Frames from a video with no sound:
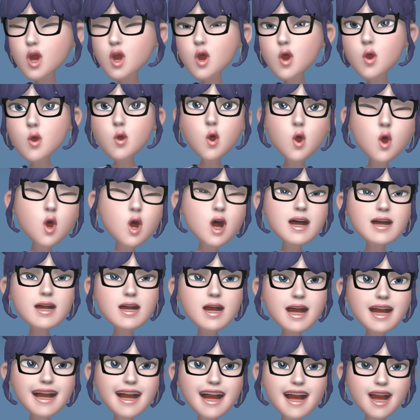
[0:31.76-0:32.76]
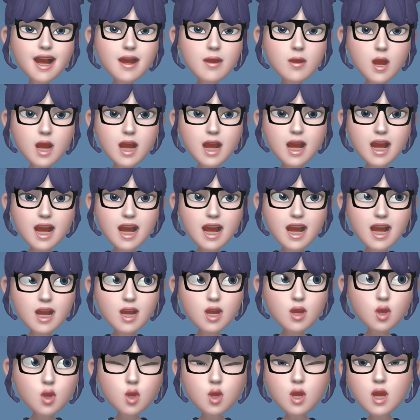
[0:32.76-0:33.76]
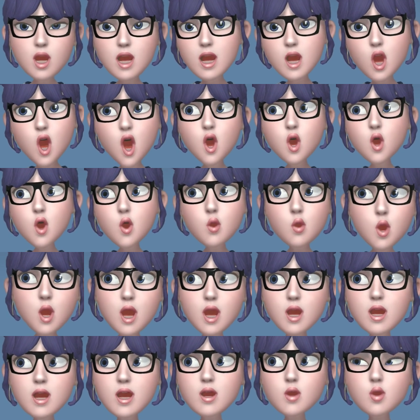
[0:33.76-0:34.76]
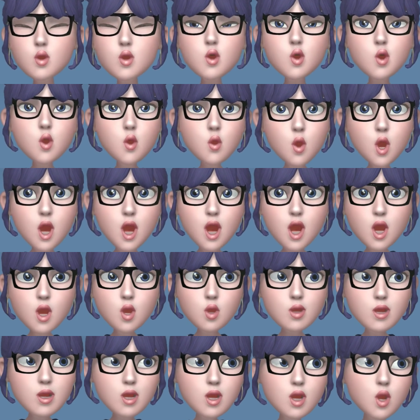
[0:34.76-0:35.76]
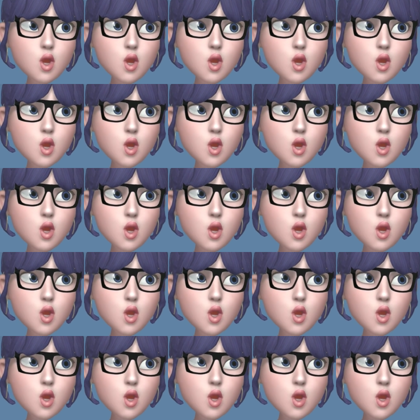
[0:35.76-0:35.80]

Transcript: Or leaving the situation, or just not going to a crowd,